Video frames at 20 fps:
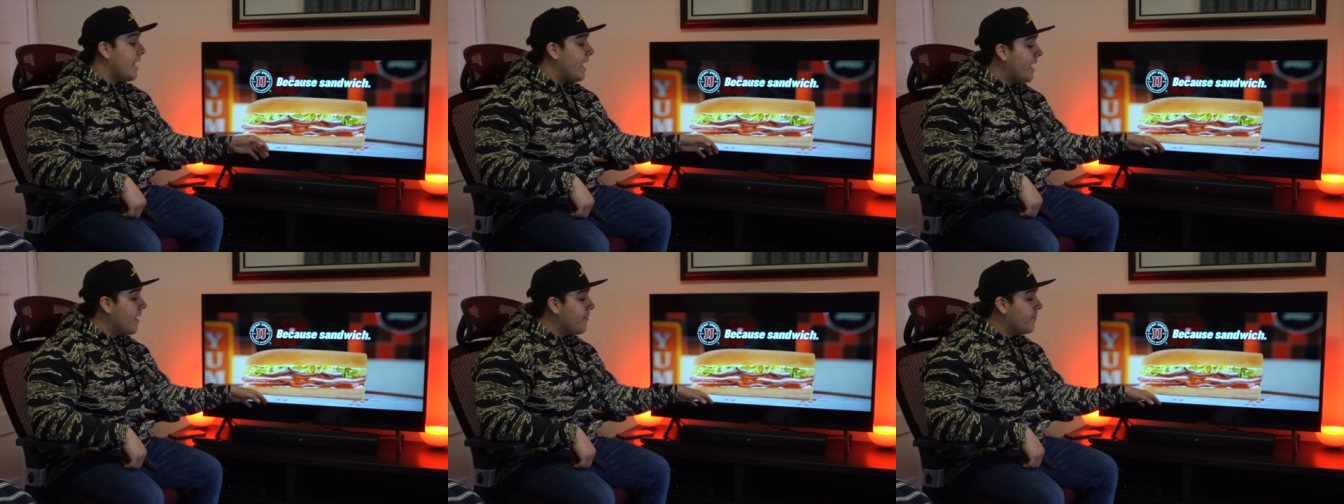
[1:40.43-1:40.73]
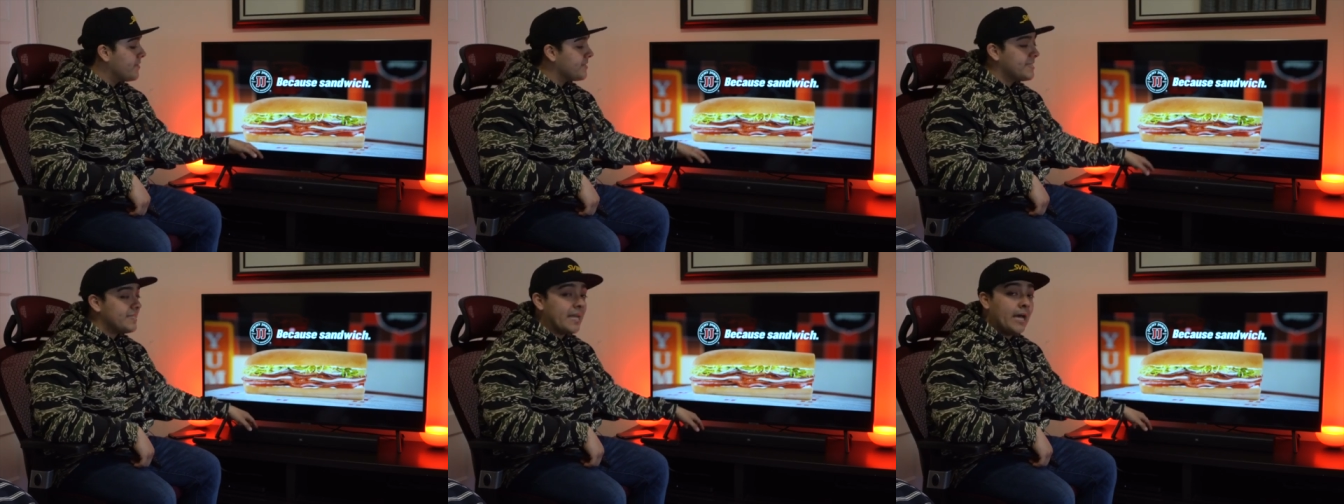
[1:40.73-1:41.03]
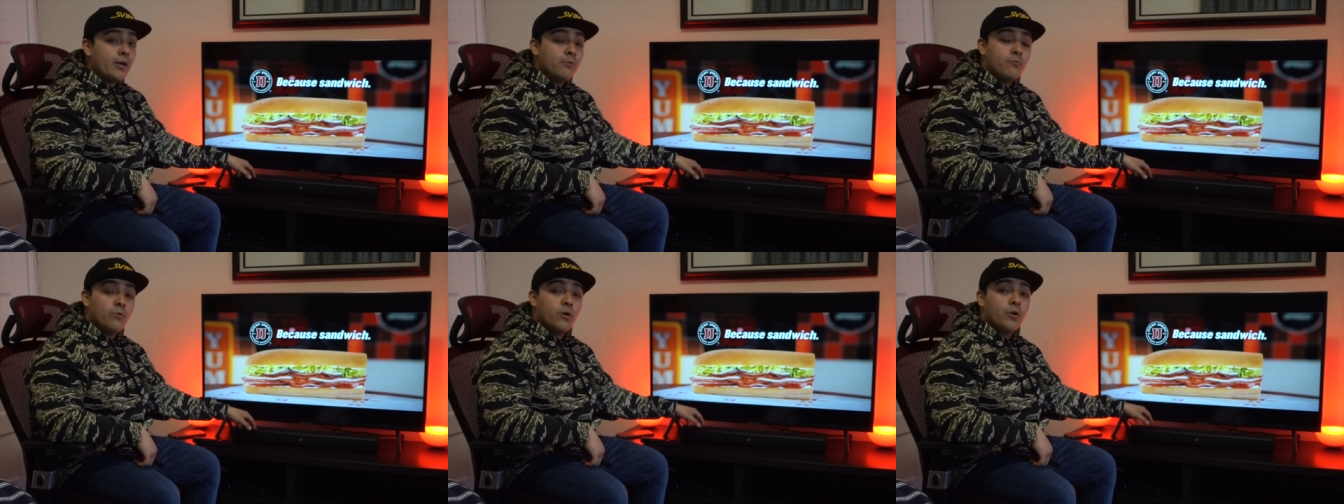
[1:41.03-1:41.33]
and the
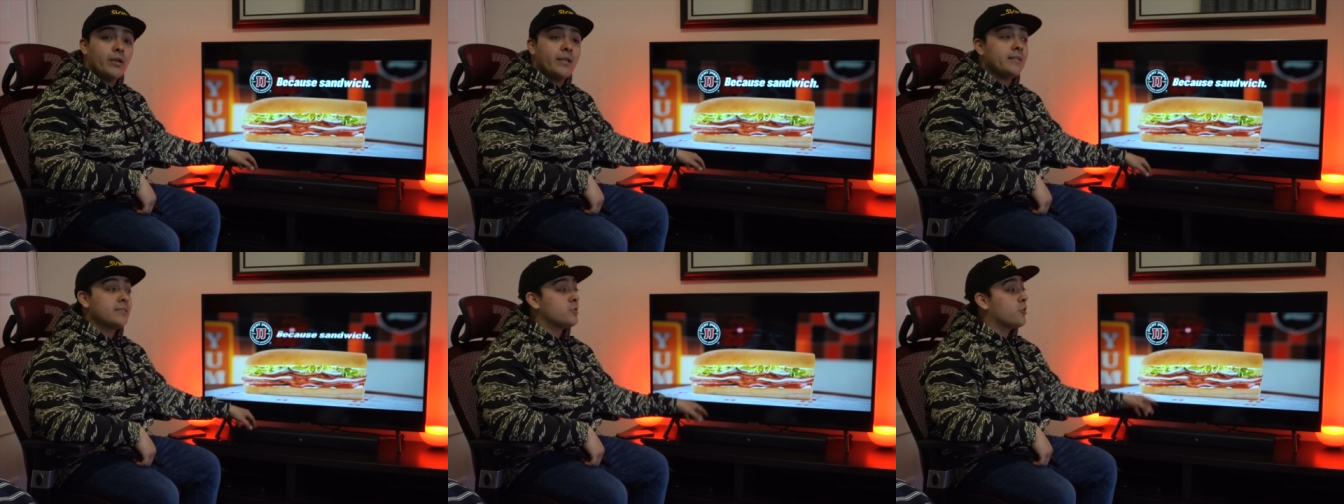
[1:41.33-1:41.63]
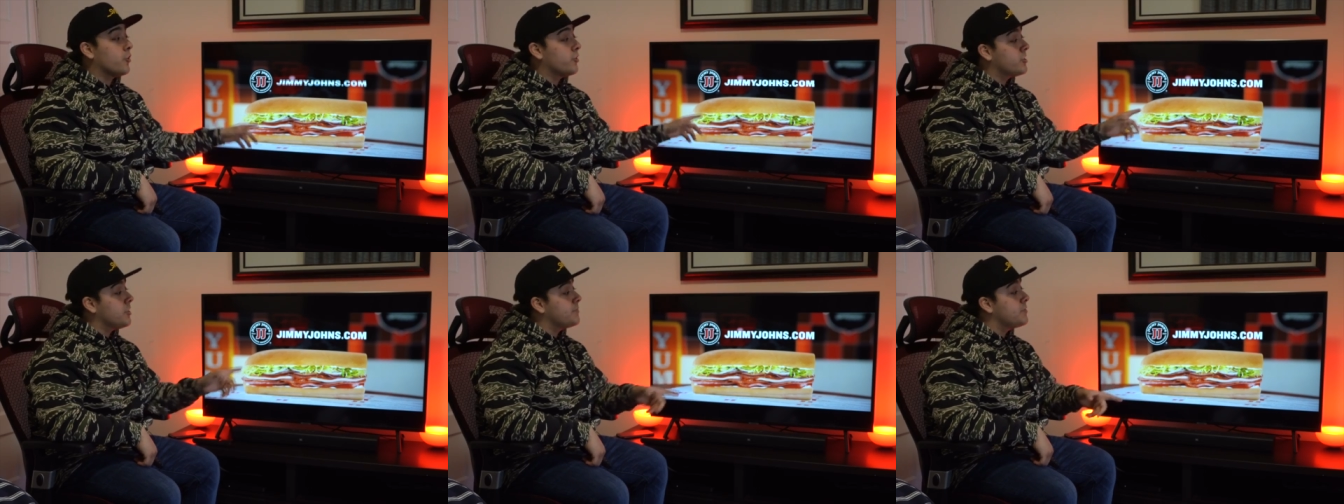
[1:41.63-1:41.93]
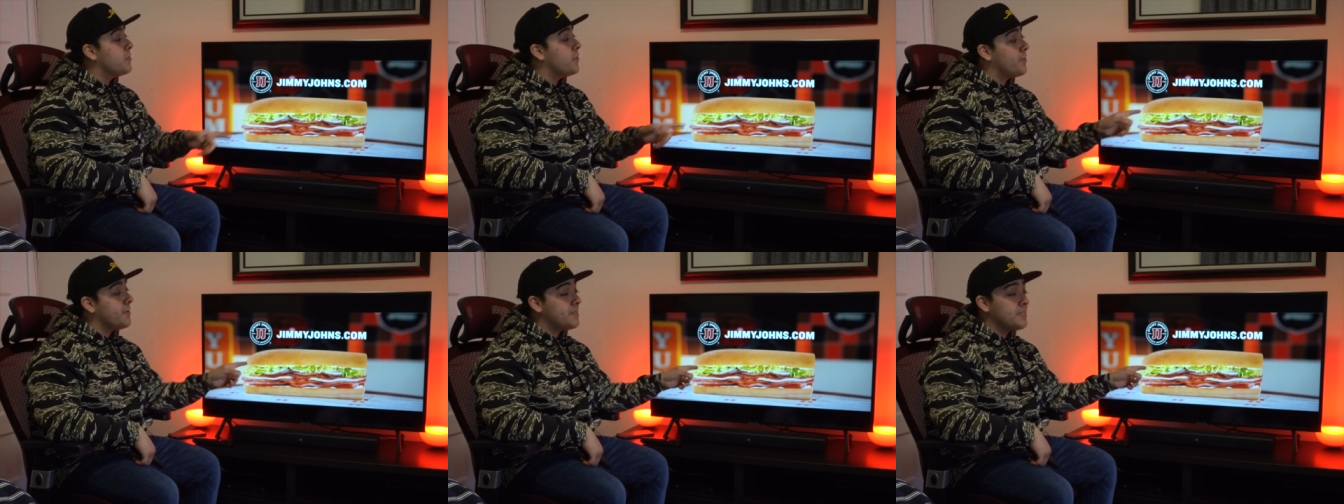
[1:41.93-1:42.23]
soundbar is hooked up
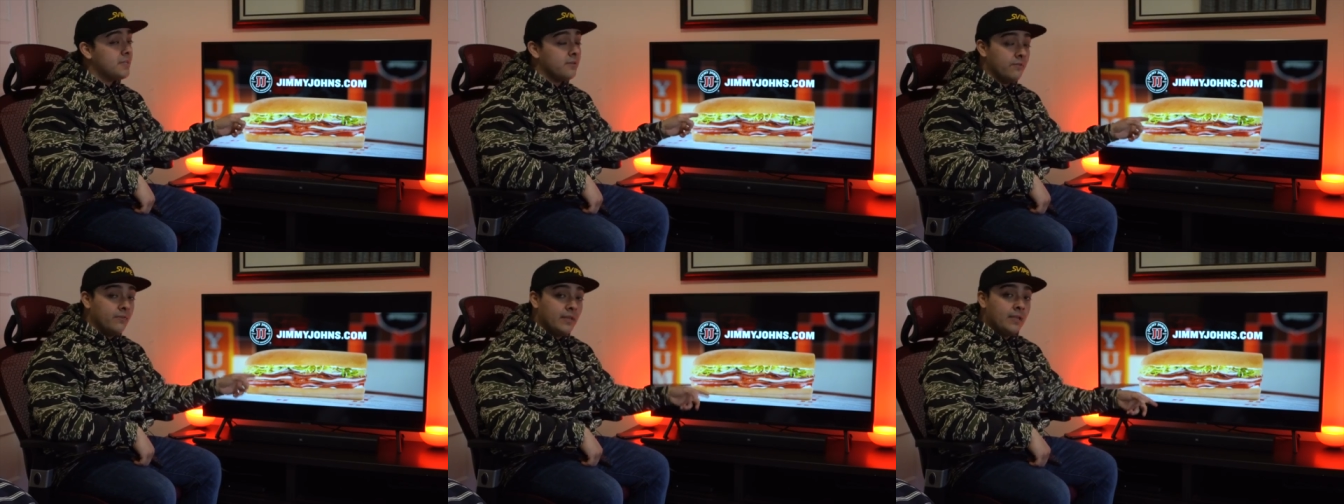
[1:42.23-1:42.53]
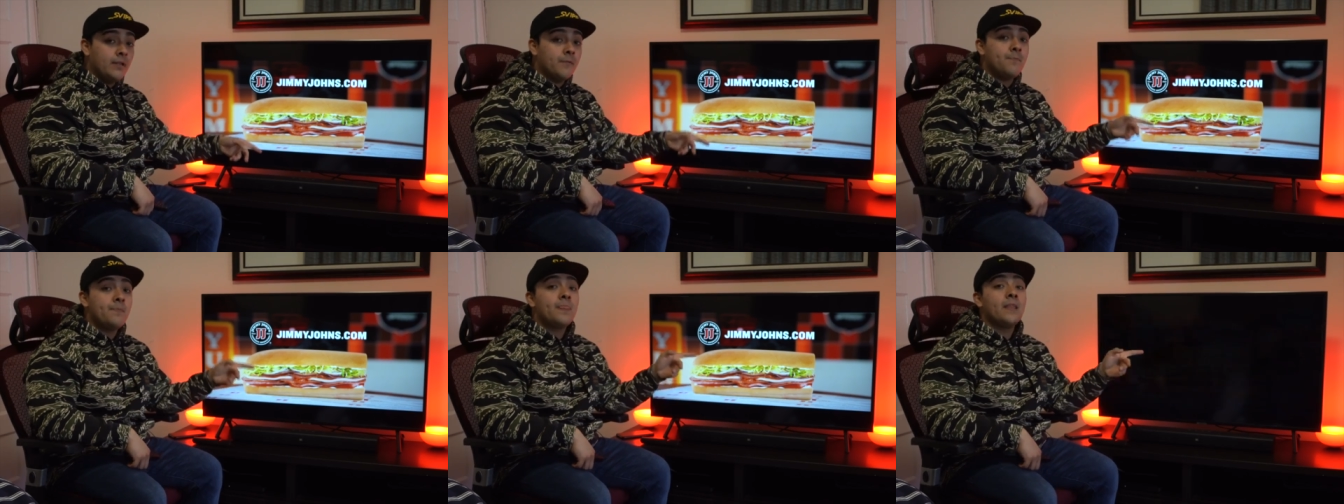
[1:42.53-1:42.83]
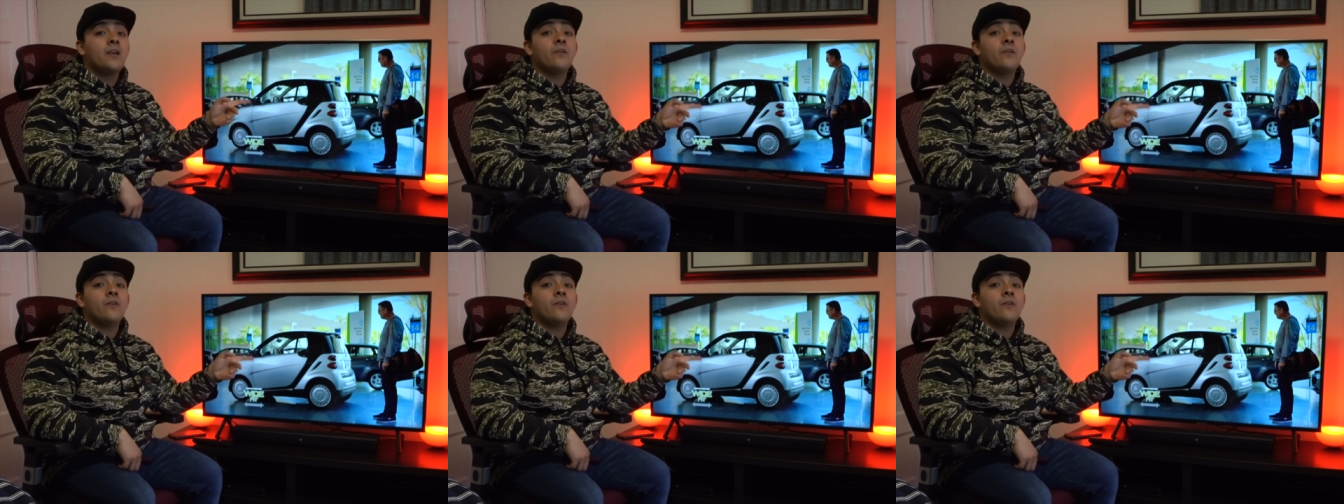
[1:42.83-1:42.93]
to the TV